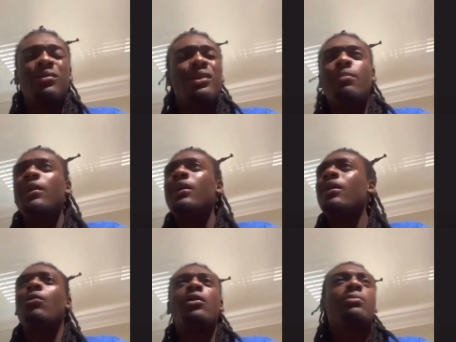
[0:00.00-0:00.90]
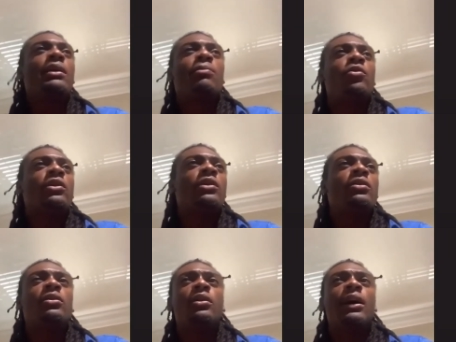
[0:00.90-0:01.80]
Man, I woke up that morning.
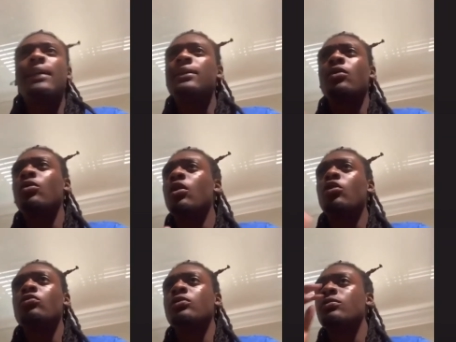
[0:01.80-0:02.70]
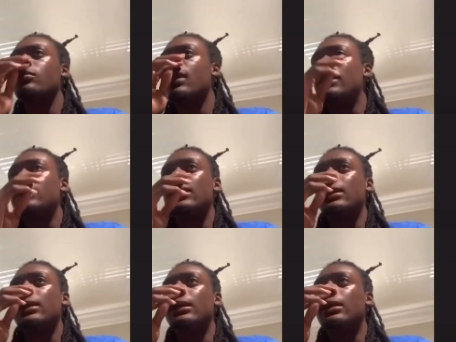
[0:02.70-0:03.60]
I told coach, I said,
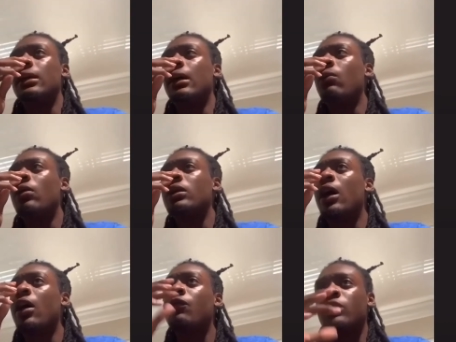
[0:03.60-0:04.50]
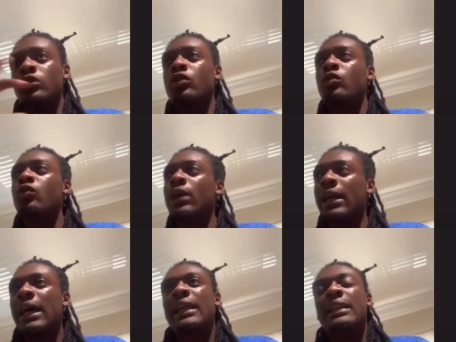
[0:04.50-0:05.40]
I walked in the office because, you know, you got to have
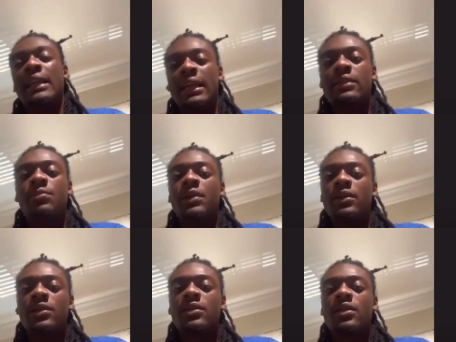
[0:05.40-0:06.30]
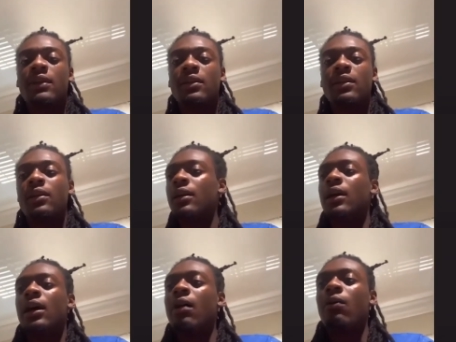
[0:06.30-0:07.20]
like the exit meetings and stuff like that.
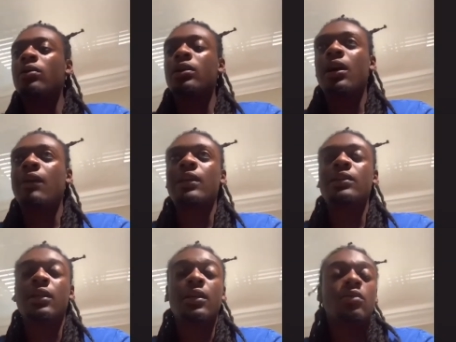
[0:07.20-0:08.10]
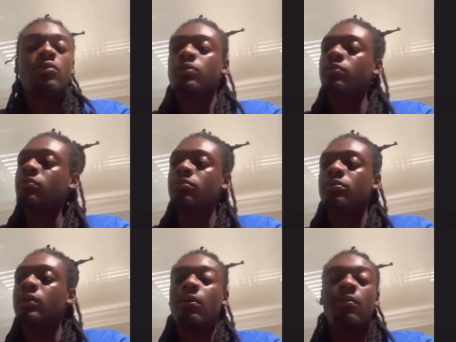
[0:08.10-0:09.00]
I walked in the office. I said, coach,
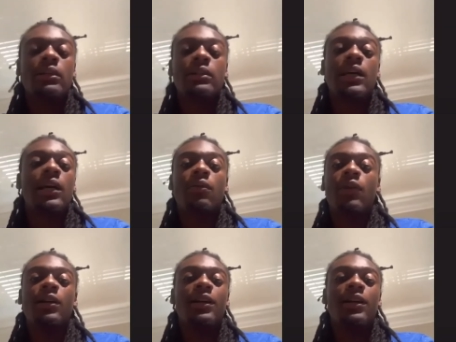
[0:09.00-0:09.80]
I'm ready to sign right now.